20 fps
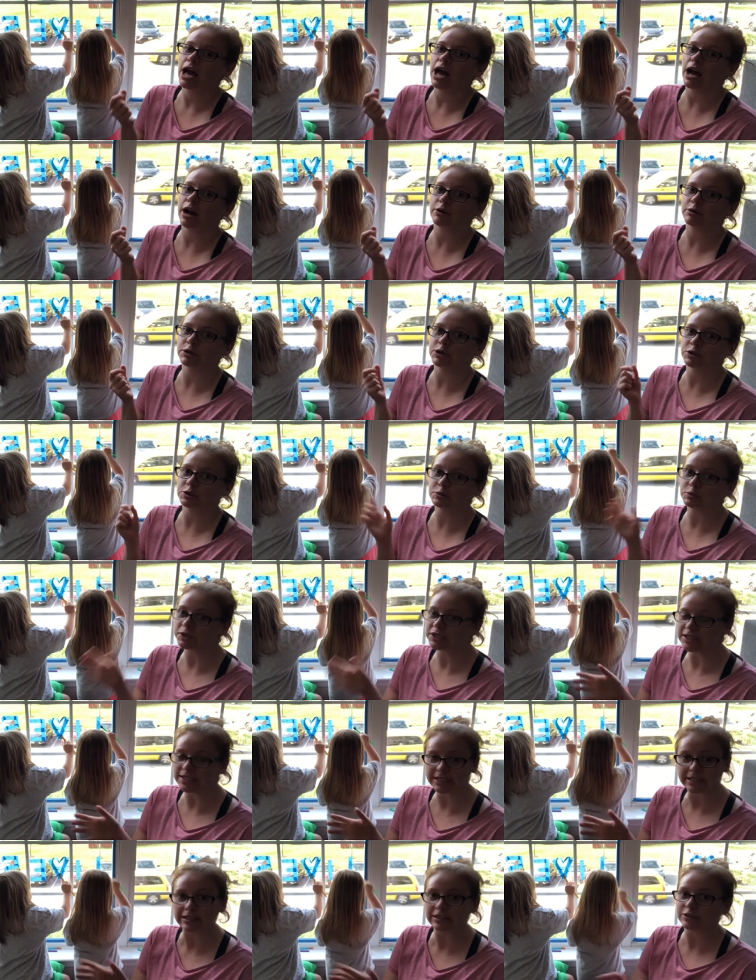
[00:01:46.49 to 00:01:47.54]
our
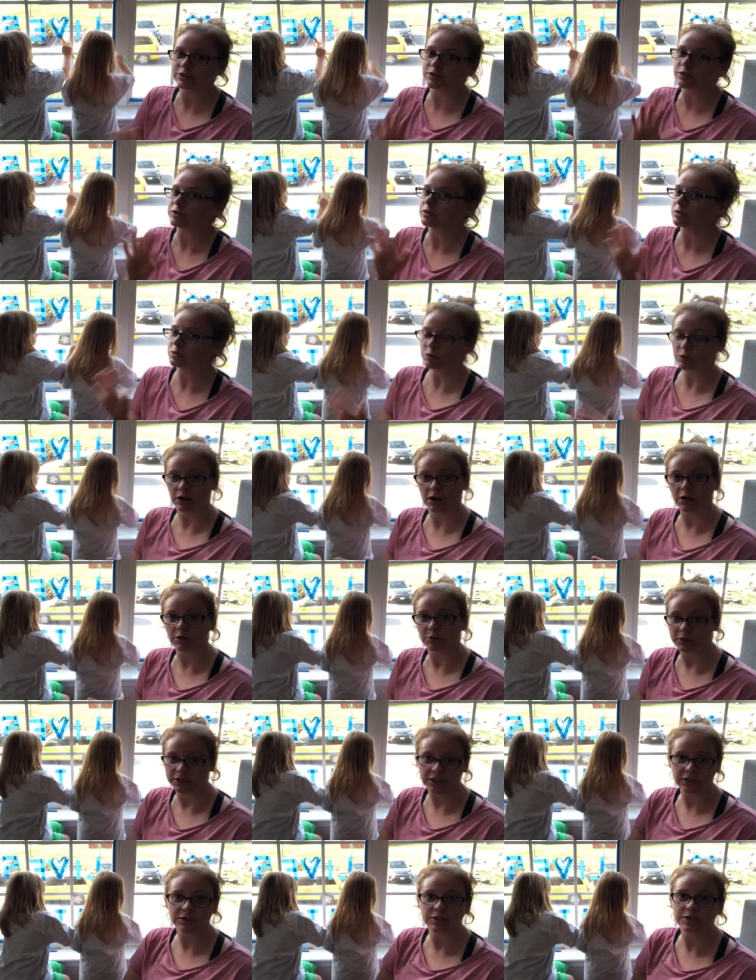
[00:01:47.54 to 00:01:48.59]
windowsills or our
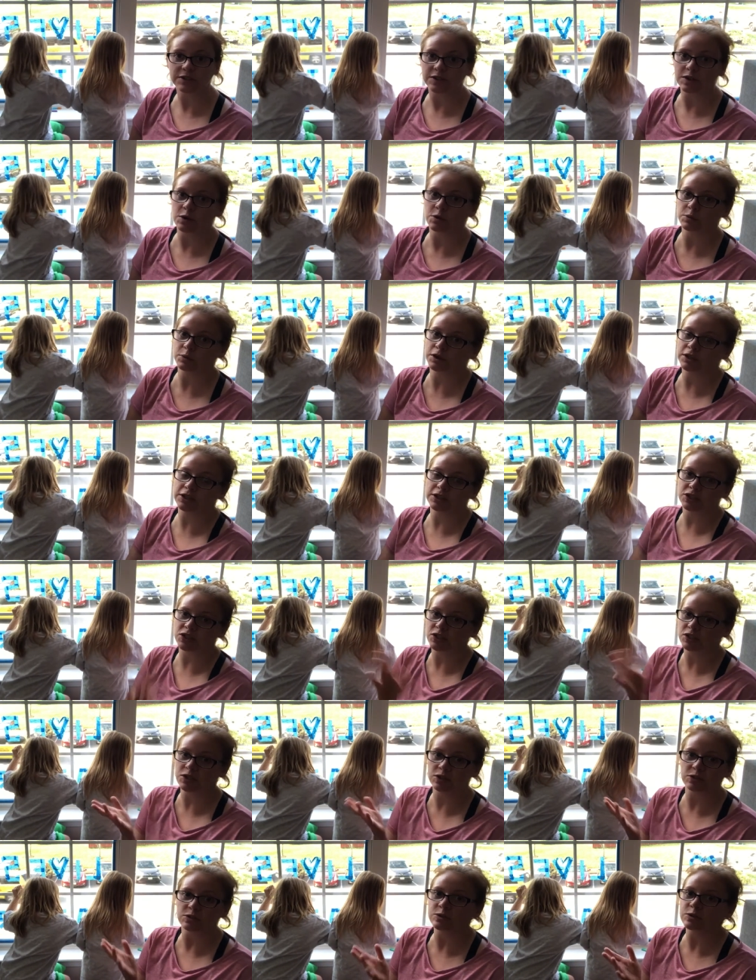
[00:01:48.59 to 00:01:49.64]
windows. So we
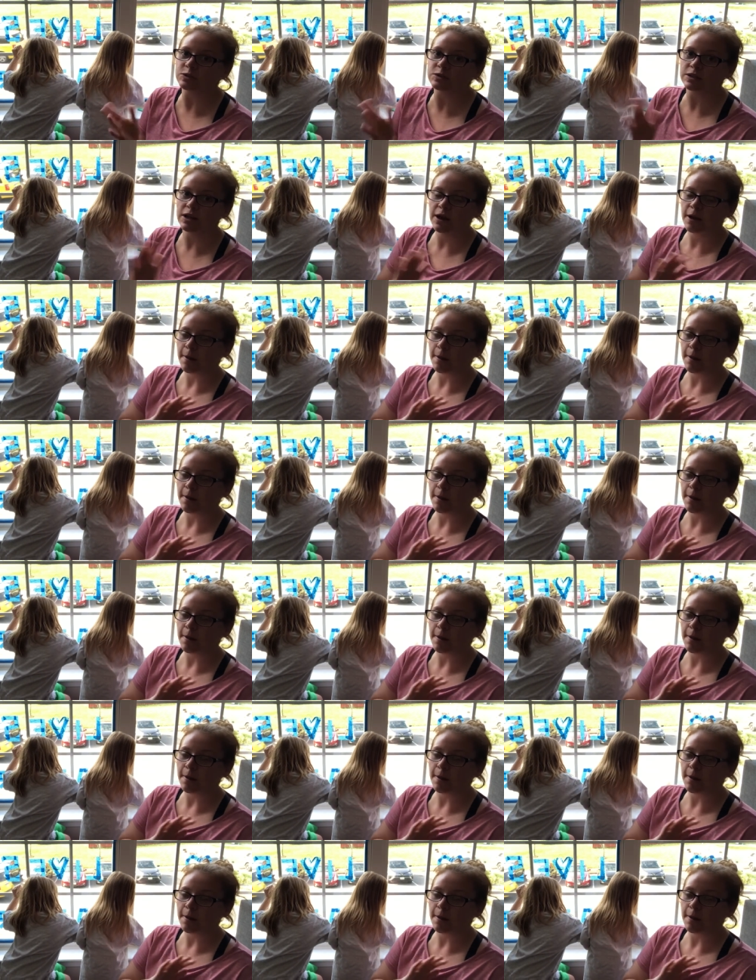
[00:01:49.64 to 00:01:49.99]
just use